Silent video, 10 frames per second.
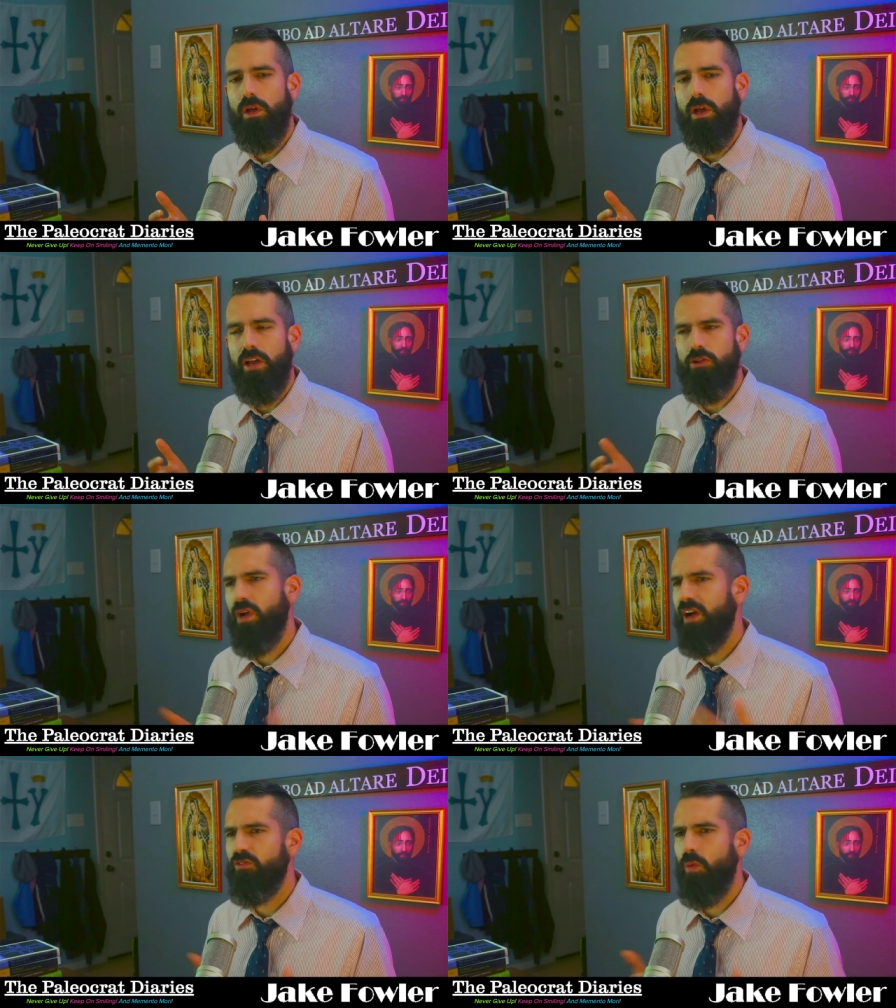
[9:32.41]
And you
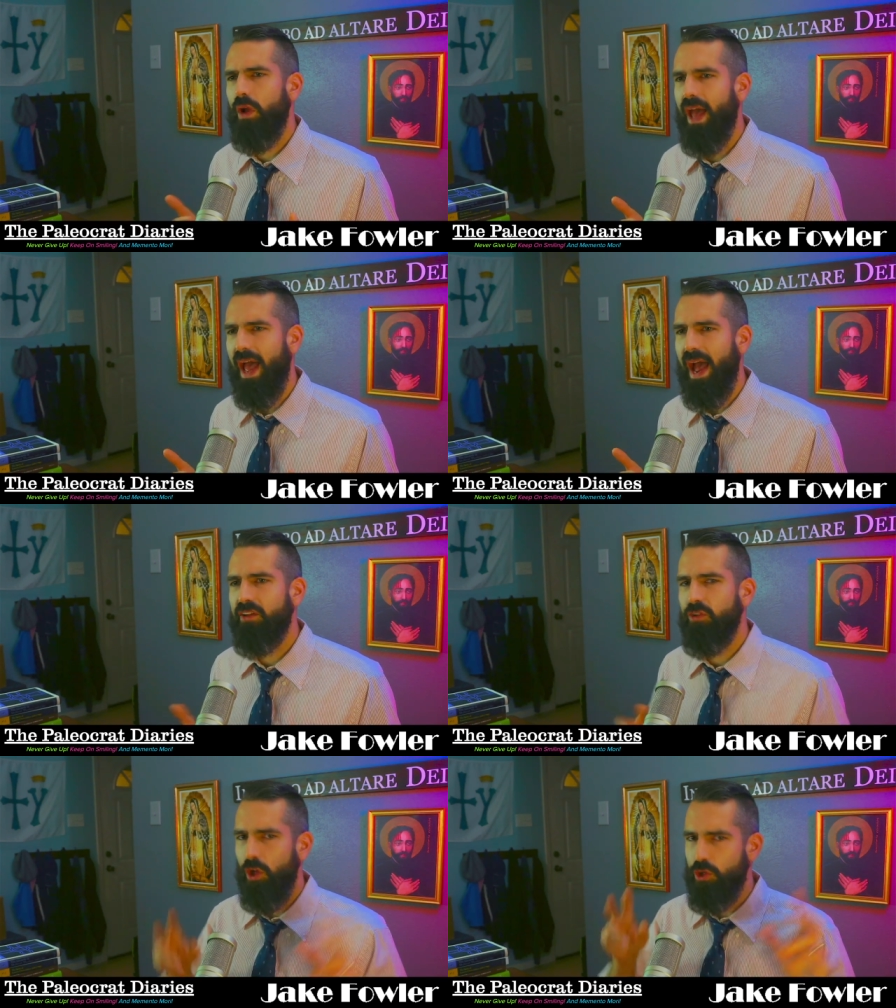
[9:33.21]
guys want to
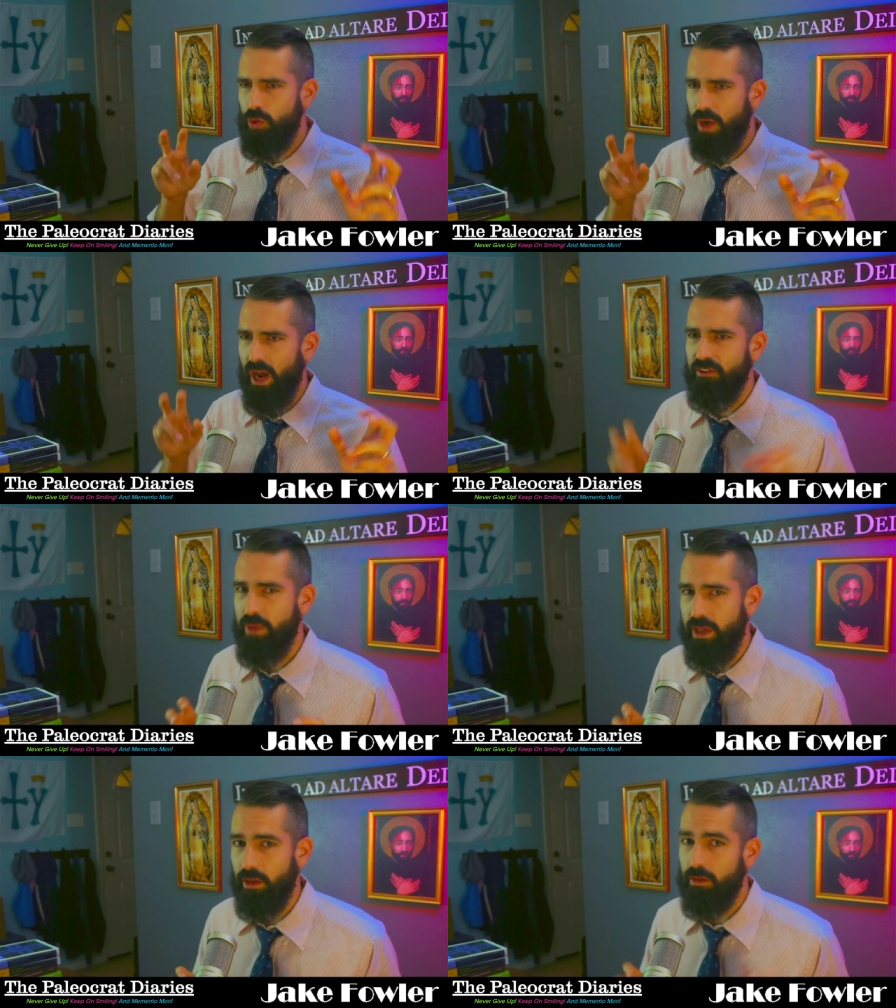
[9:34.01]
act, you guys
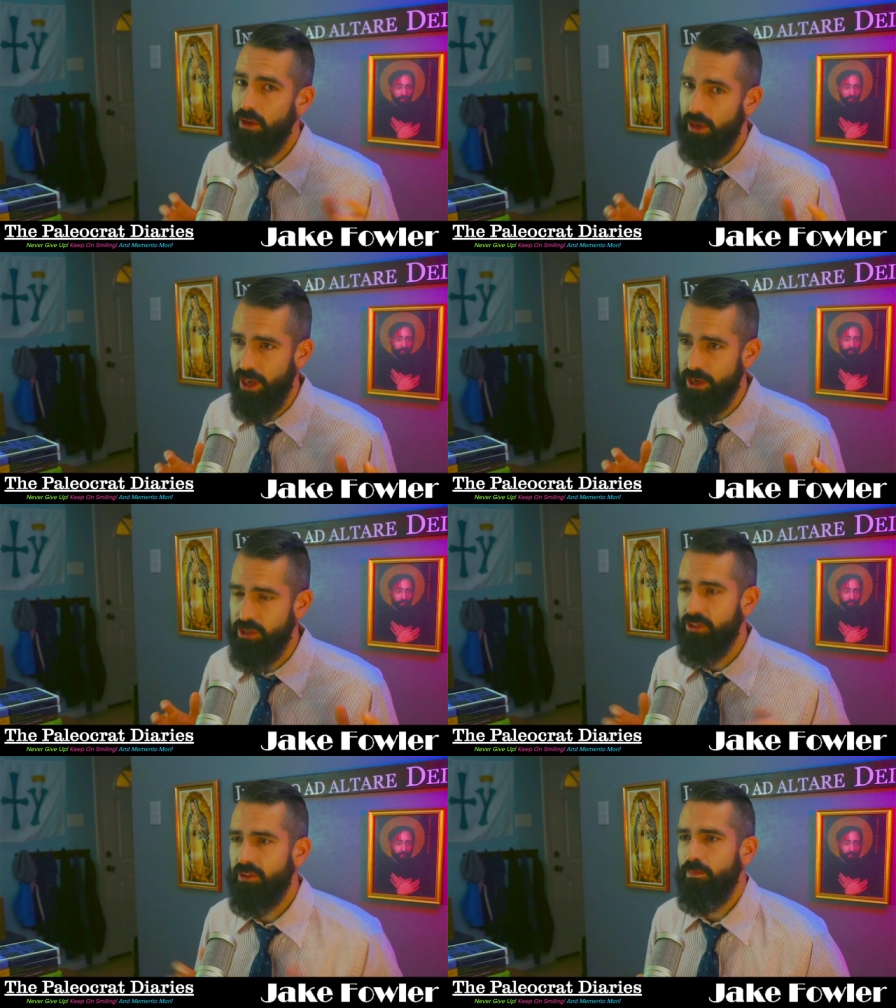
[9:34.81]
being Ignatius,